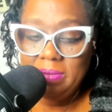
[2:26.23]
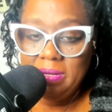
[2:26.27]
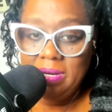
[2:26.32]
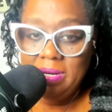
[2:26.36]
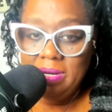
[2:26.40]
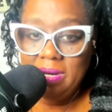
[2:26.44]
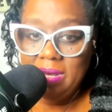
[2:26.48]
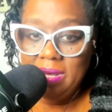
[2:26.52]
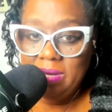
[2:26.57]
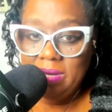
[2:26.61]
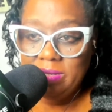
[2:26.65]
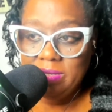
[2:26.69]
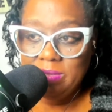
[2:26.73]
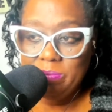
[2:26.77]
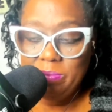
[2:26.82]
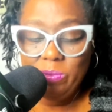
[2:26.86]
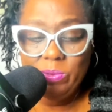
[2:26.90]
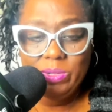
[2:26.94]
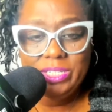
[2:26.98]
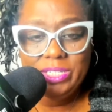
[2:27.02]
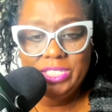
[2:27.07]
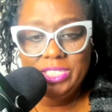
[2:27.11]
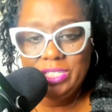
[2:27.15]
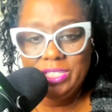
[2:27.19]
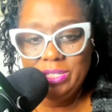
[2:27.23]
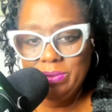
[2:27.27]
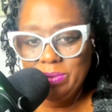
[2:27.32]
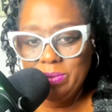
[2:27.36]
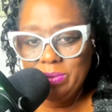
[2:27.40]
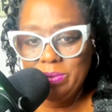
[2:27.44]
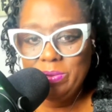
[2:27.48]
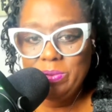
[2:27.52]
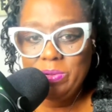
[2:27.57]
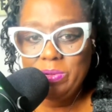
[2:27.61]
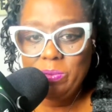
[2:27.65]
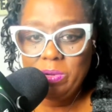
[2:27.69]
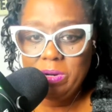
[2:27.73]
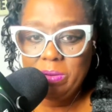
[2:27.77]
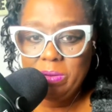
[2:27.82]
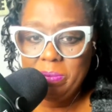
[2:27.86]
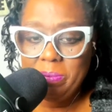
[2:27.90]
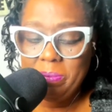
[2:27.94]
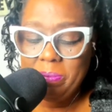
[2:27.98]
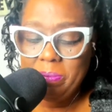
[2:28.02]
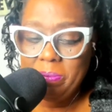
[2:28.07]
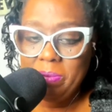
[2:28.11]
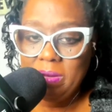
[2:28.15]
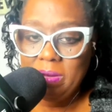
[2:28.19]
announcement, or the general, where the
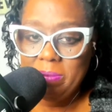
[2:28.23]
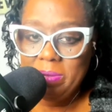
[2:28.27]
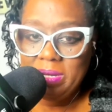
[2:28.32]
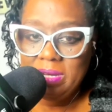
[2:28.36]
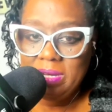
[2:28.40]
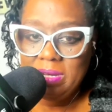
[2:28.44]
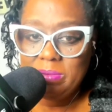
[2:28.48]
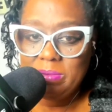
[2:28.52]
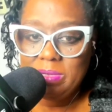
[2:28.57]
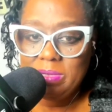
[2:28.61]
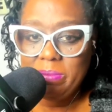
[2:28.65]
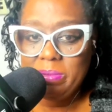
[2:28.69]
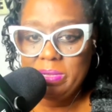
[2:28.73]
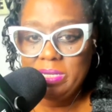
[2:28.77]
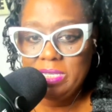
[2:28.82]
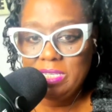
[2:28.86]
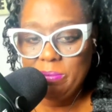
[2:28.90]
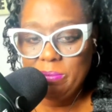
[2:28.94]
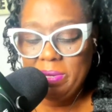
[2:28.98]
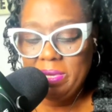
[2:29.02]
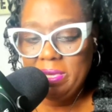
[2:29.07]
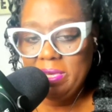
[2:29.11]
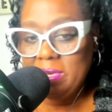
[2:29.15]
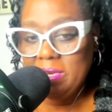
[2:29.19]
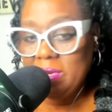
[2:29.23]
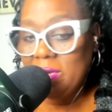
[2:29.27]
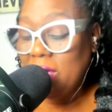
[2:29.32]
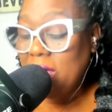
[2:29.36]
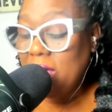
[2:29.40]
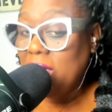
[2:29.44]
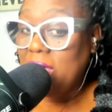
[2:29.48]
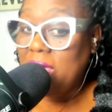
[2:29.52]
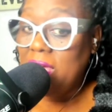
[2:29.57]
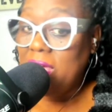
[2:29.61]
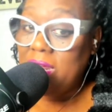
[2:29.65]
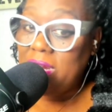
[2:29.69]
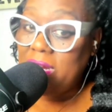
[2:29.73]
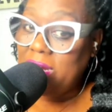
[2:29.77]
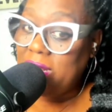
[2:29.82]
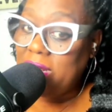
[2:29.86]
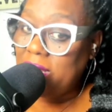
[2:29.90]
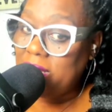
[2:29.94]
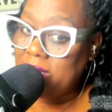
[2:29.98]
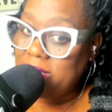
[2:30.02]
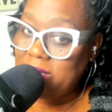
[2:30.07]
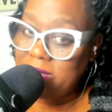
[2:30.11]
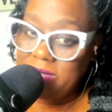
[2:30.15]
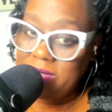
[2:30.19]
public comes up and speak.
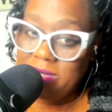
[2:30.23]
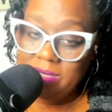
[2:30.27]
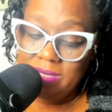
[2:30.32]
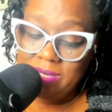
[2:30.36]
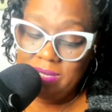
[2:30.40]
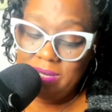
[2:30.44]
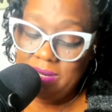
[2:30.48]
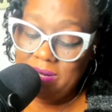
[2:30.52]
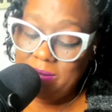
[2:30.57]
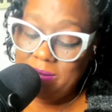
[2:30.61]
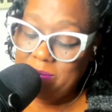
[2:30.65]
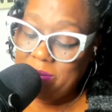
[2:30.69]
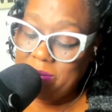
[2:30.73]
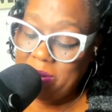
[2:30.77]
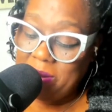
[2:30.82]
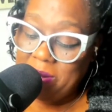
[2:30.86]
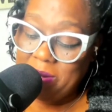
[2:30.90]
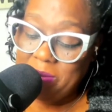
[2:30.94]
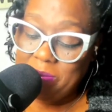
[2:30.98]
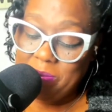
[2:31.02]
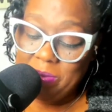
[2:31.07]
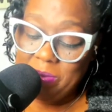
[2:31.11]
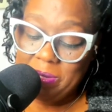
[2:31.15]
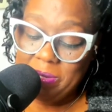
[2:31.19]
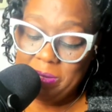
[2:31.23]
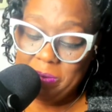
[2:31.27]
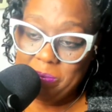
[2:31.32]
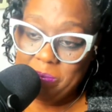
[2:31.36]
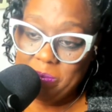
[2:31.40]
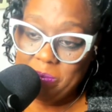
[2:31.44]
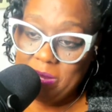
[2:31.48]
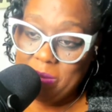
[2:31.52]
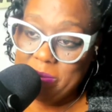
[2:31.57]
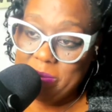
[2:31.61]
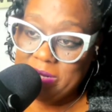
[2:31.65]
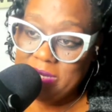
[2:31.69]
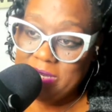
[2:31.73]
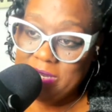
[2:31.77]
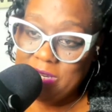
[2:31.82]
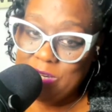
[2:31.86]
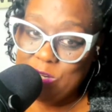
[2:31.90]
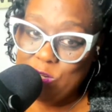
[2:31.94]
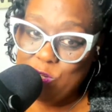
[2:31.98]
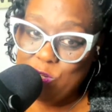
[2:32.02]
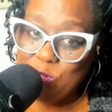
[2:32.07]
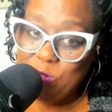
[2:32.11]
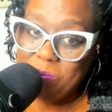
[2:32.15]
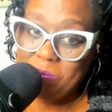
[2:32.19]
Baby, let me
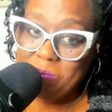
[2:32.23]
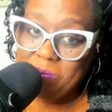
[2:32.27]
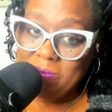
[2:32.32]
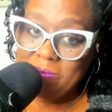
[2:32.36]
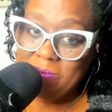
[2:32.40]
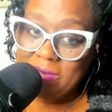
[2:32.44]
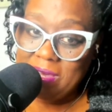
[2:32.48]
tell you,